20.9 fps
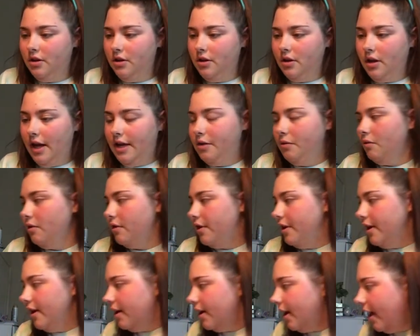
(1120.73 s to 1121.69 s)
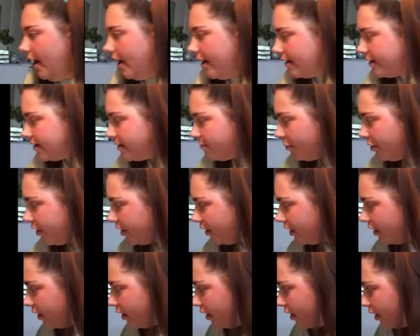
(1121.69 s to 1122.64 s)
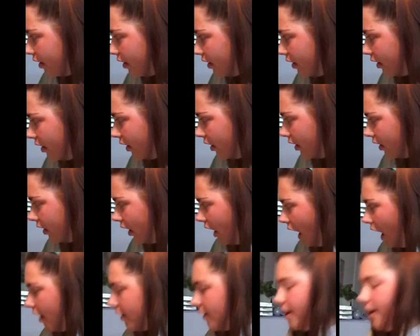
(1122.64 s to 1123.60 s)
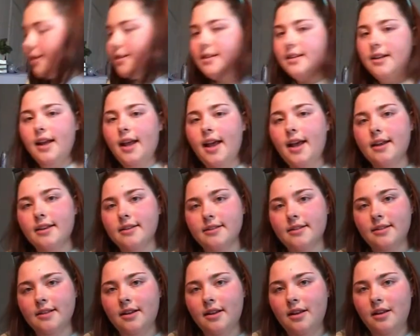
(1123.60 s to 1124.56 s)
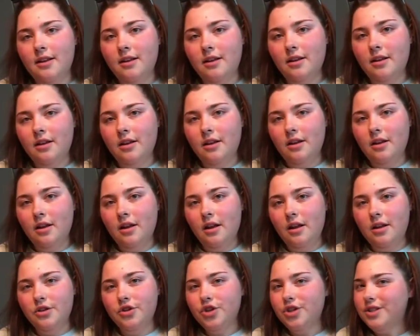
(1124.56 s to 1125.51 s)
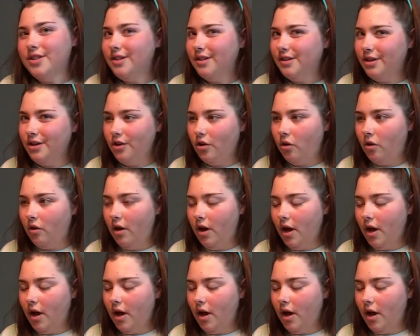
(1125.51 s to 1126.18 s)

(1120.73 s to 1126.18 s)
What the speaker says: I don't think it has, but yes, it has. Just a little.